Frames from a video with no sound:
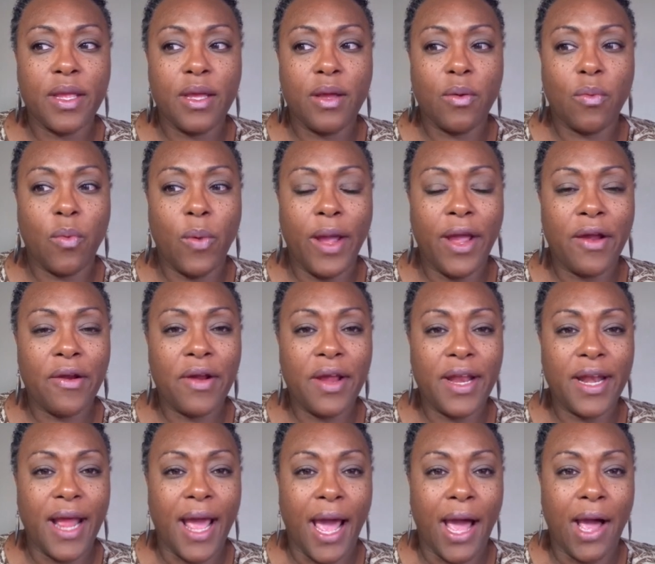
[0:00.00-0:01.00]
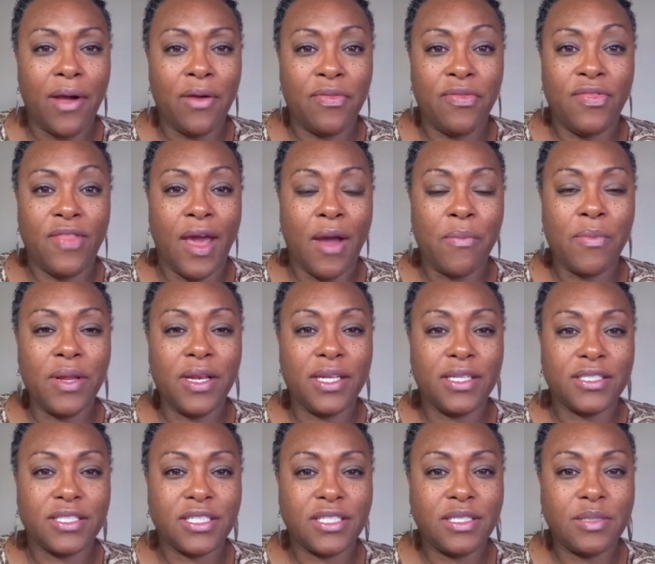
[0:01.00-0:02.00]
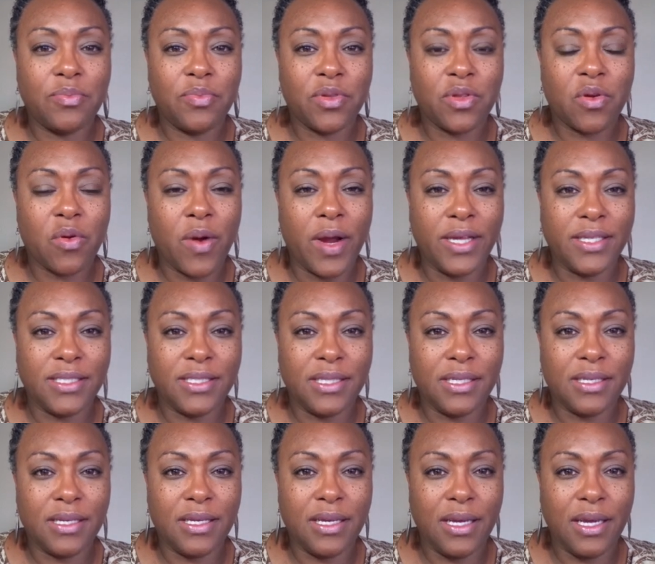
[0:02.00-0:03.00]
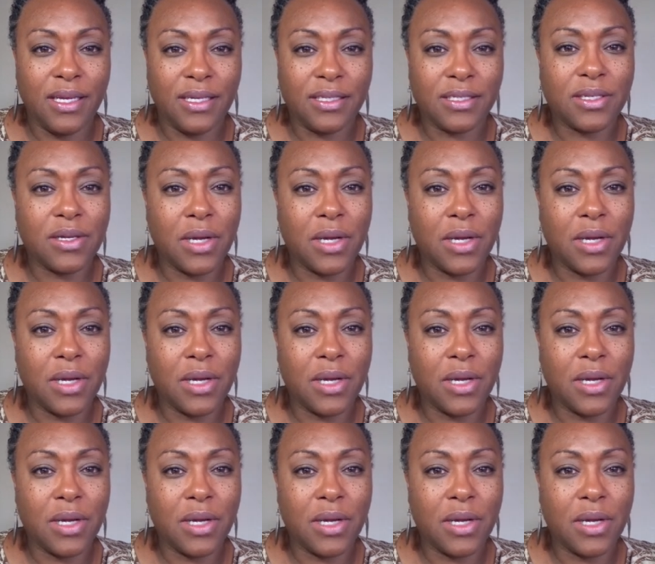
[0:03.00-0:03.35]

where and how that relationship with Christ is